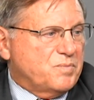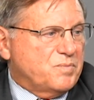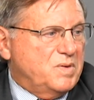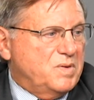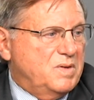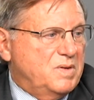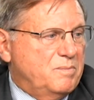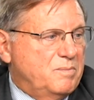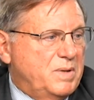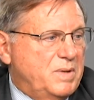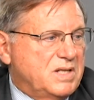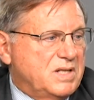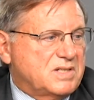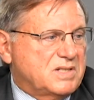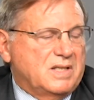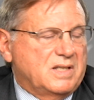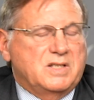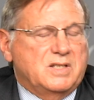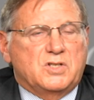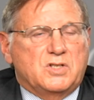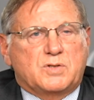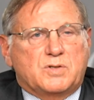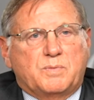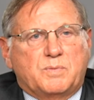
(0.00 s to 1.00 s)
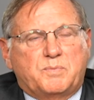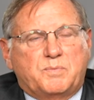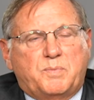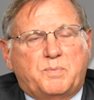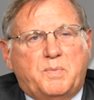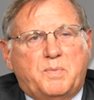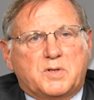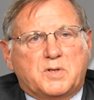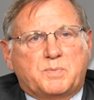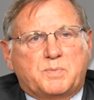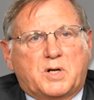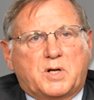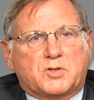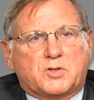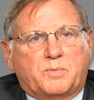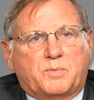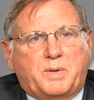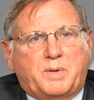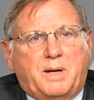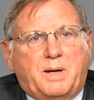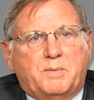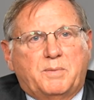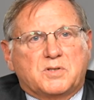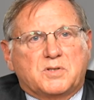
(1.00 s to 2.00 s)
based on these special
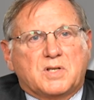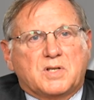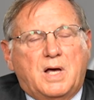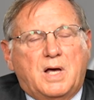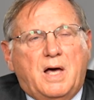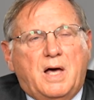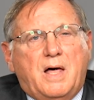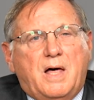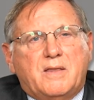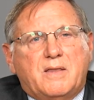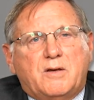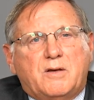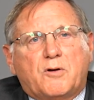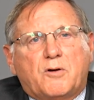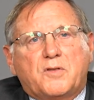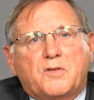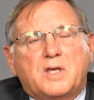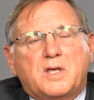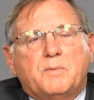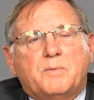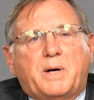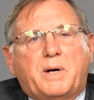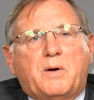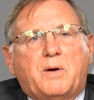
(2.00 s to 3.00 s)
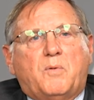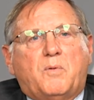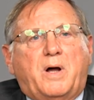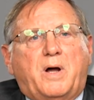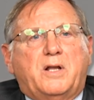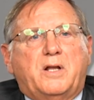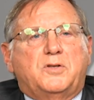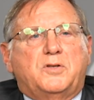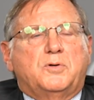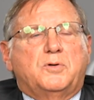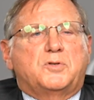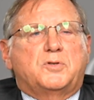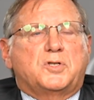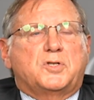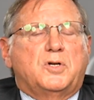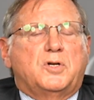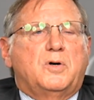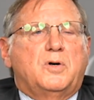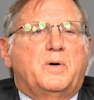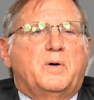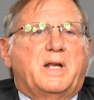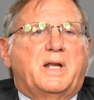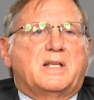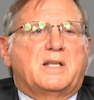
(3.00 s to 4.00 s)
payments. The other thing you might want to do
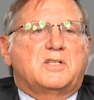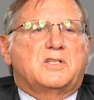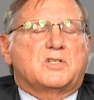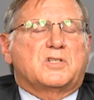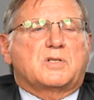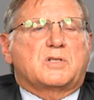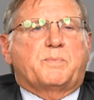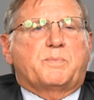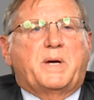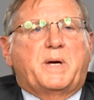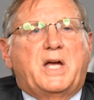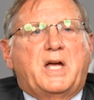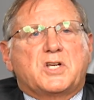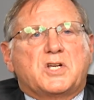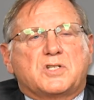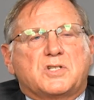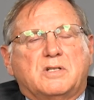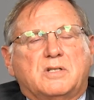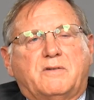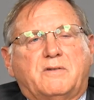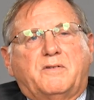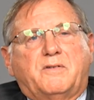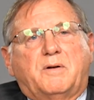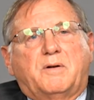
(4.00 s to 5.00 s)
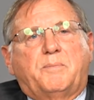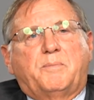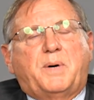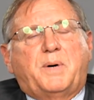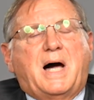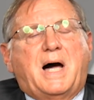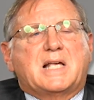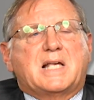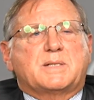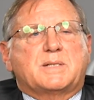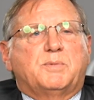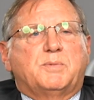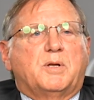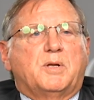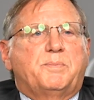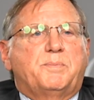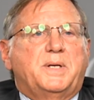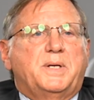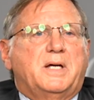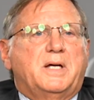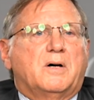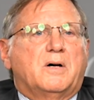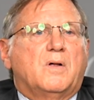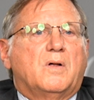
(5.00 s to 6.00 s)
too, in anticipation of a possible
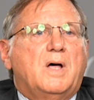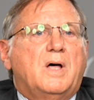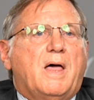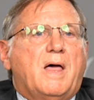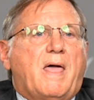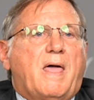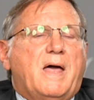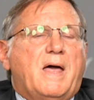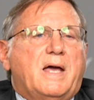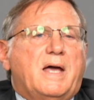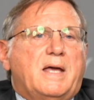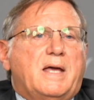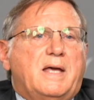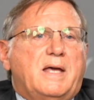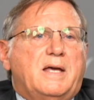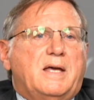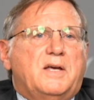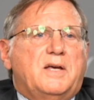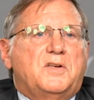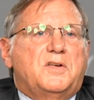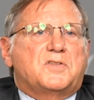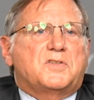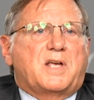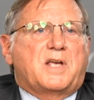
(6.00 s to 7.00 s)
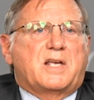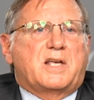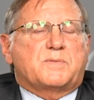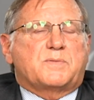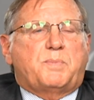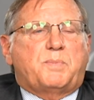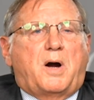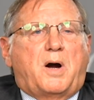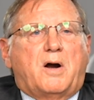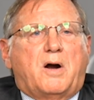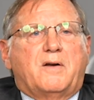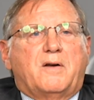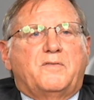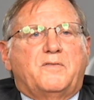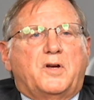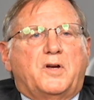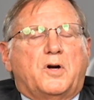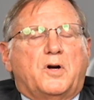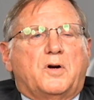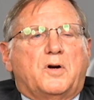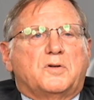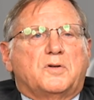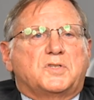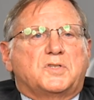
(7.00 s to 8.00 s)
appeal, is as part of
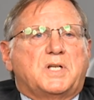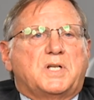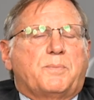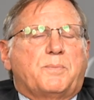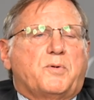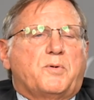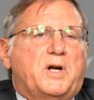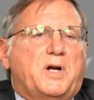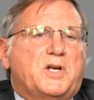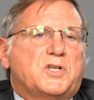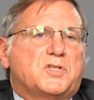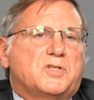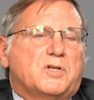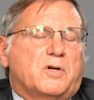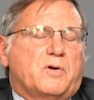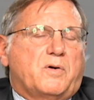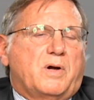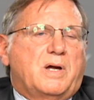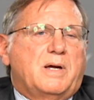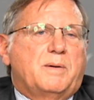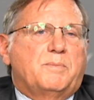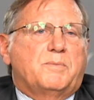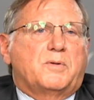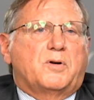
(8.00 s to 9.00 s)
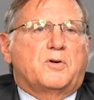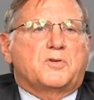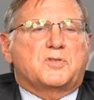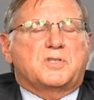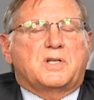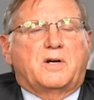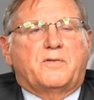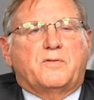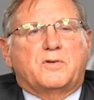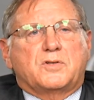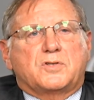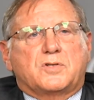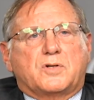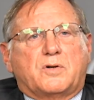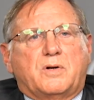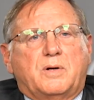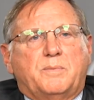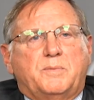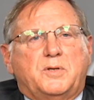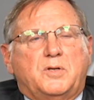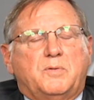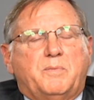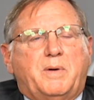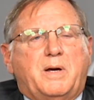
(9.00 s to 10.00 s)
your separation agreement or severance
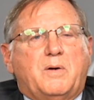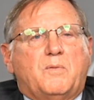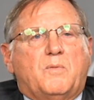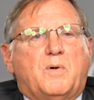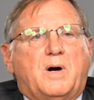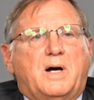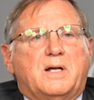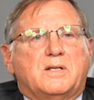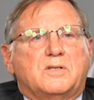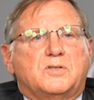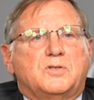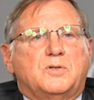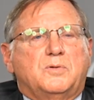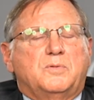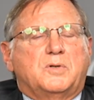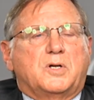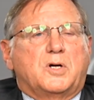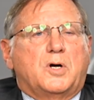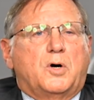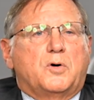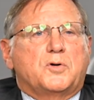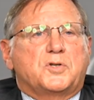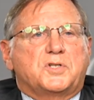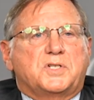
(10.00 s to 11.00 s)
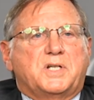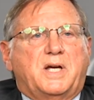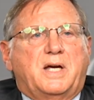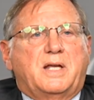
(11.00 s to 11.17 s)
agreement, you may want to negotiate a